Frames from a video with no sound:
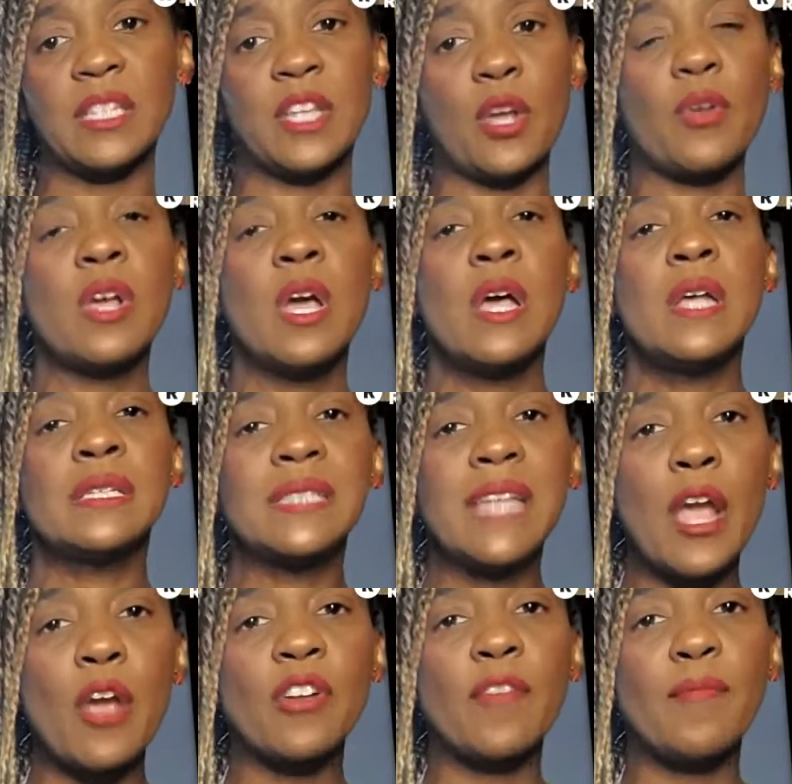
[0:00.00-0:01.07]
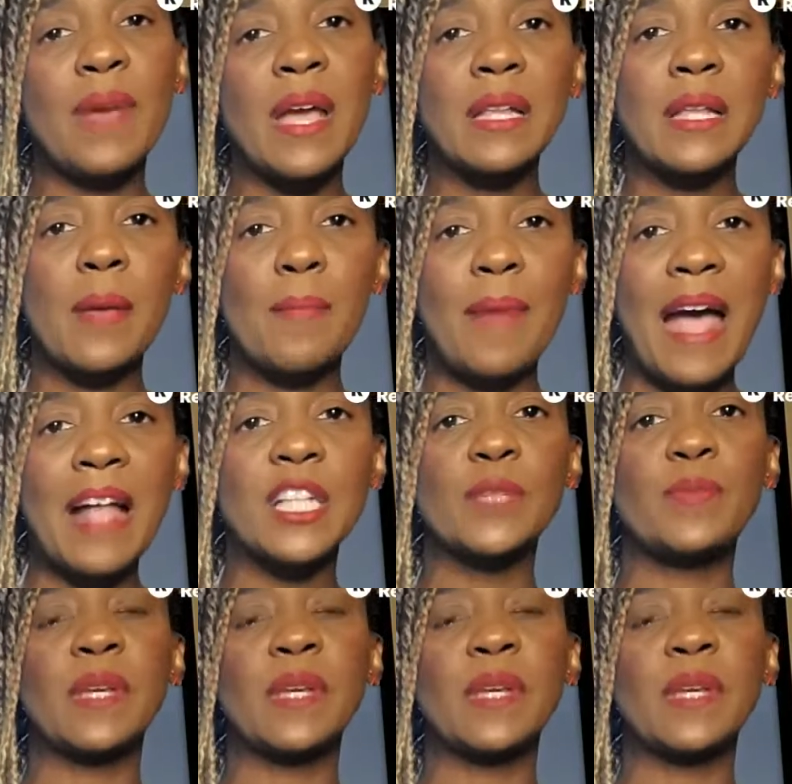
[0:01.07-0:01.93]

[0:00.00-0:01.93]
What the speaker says: And they're scared of mail-in ballots